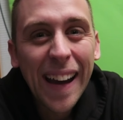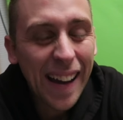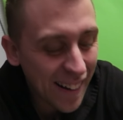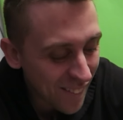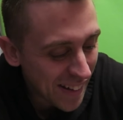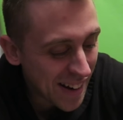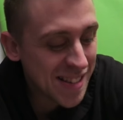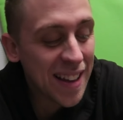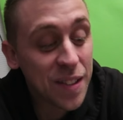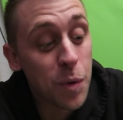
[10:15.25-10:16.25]
Anyway, you
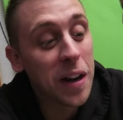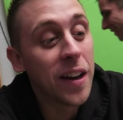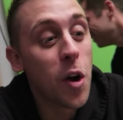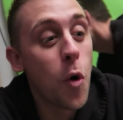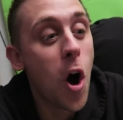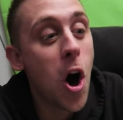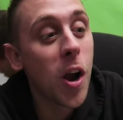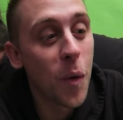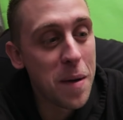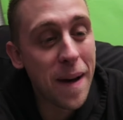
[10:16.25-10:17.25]
guys liked it. We're gonna go
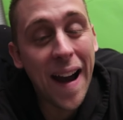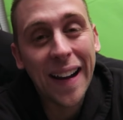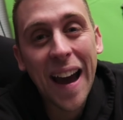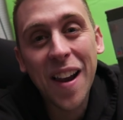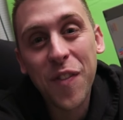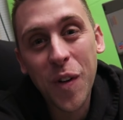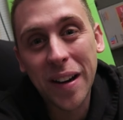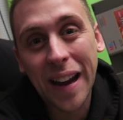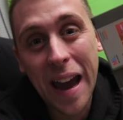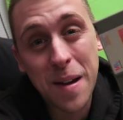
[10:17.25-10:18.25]
all the way back.
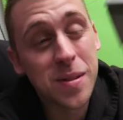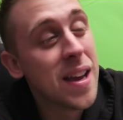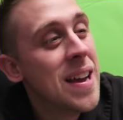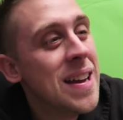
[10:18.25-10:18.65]
California Games.